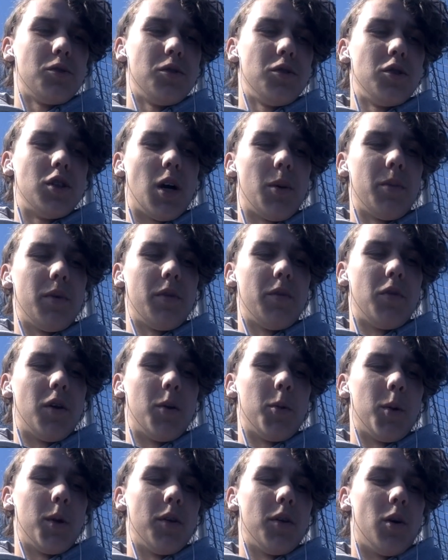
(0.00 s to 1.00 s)
jump in
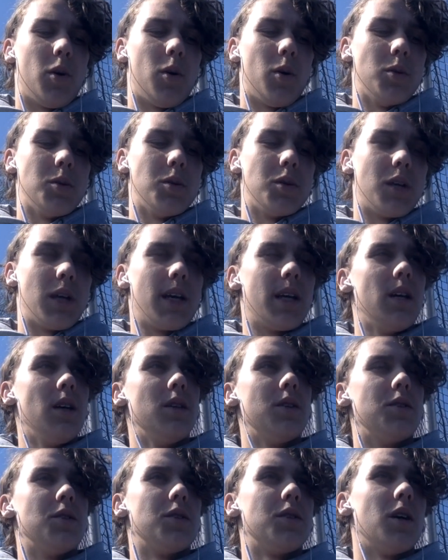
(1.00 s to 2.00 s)
front of one of the horses and
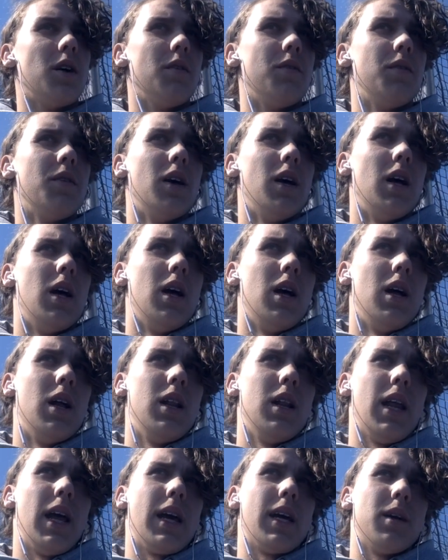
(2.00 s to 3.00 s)
killed herself,
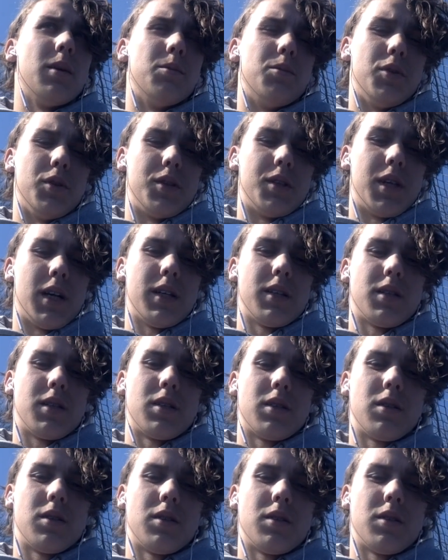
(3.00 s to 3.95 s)
like in protest